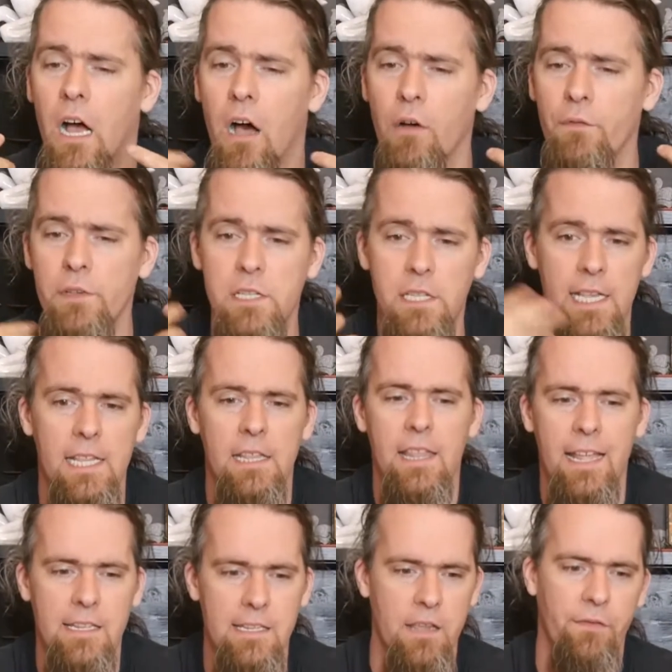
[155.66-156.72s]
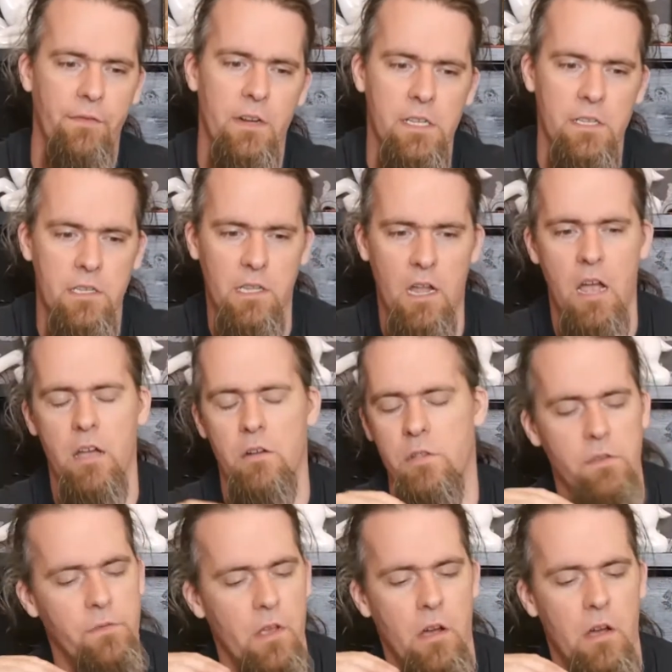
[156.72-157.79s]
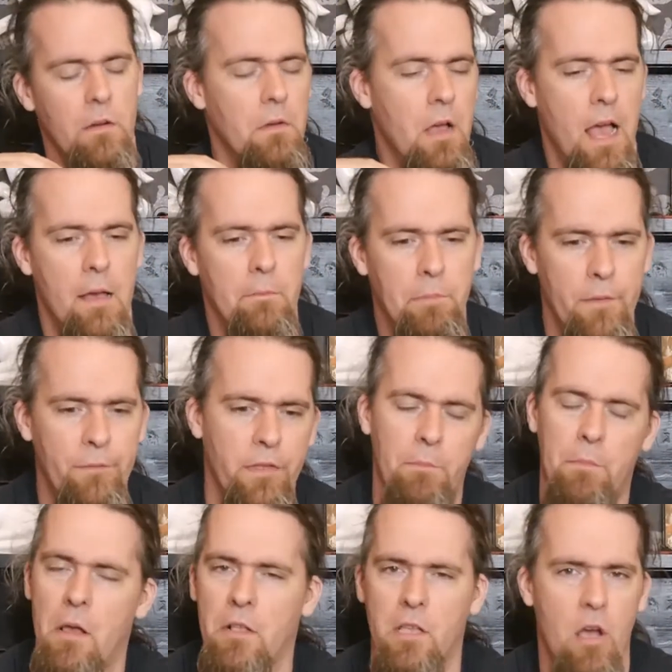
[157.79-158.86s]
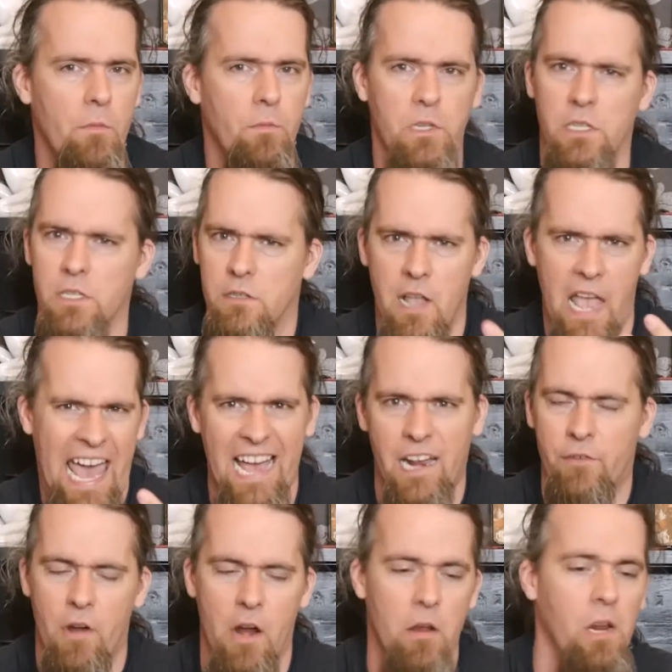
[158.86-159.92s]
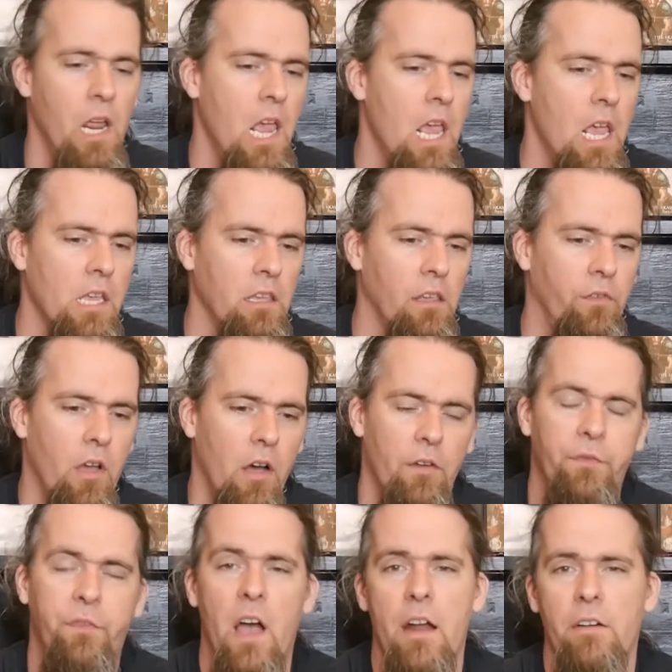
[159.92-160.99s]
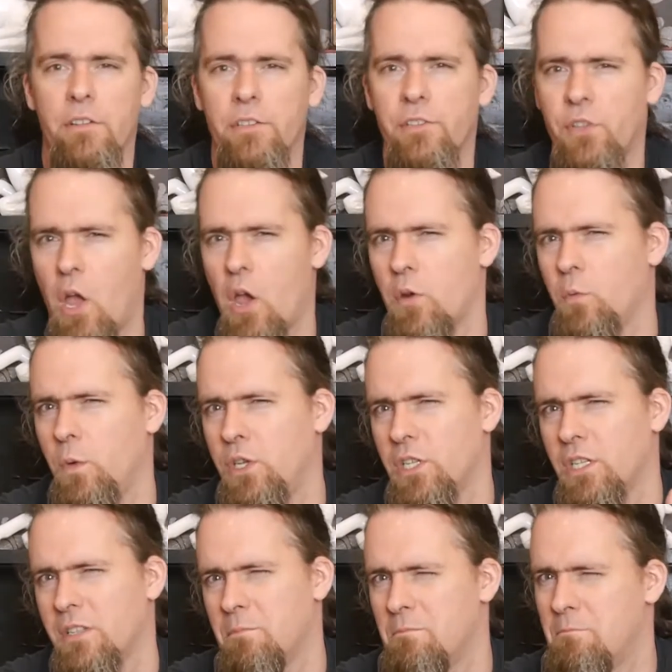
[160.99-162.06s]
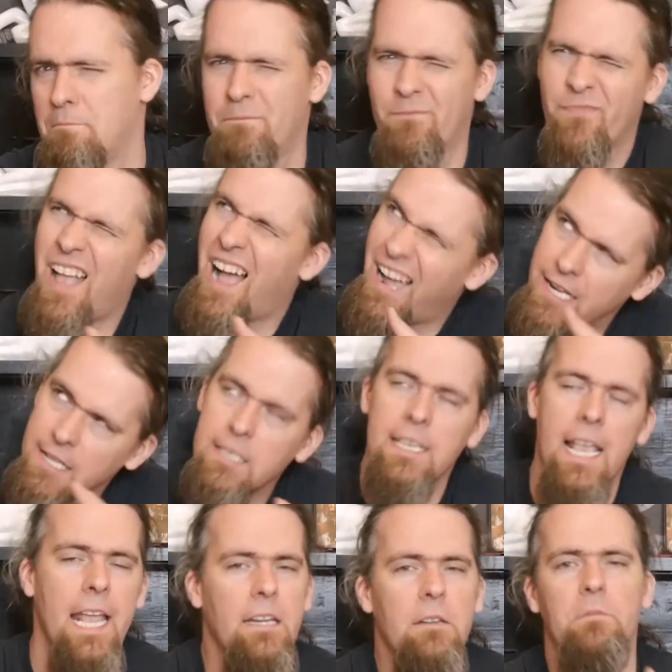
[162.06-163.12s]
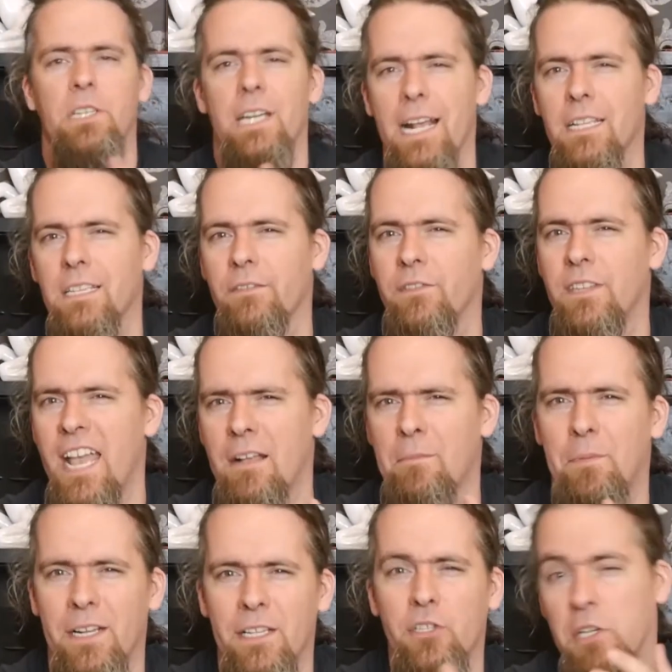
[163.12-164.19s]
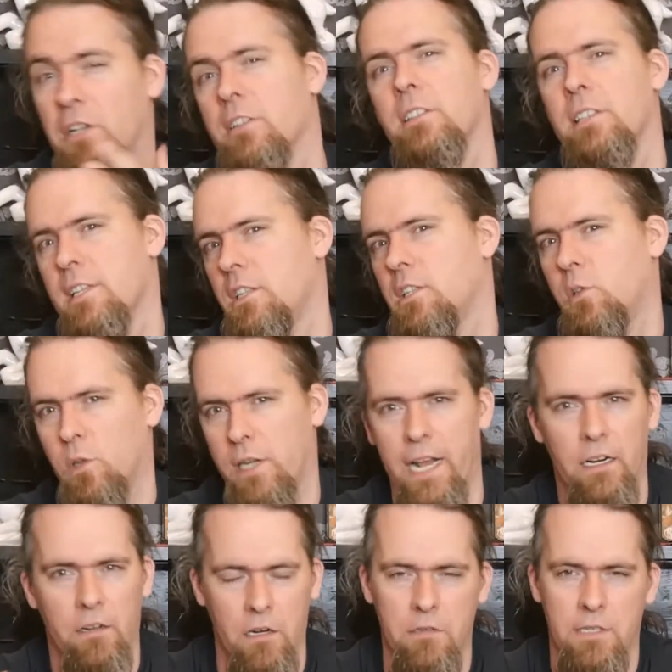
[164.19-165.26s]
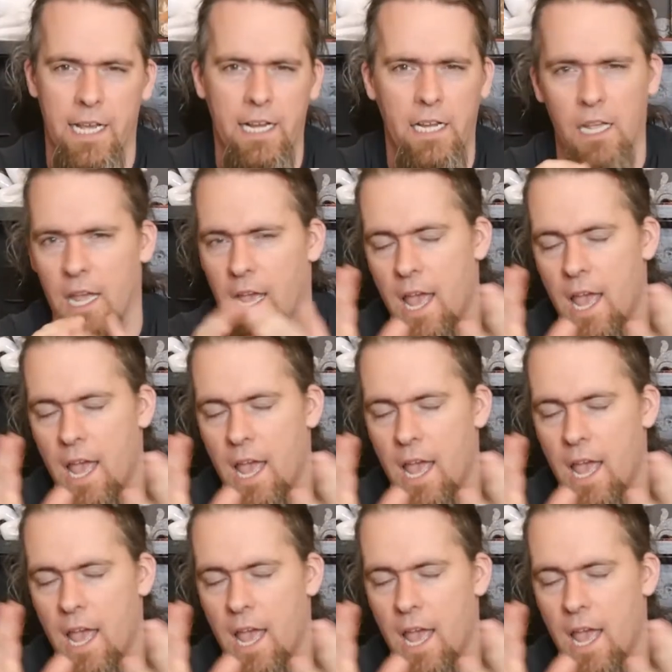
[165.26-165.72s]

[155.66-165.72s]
obviously, they're different in style. You've got Blood for the Blood God, which is aggro. You've got Fire and Stone, which is, I'd say, an objective deck, but it turns into an aggro deck.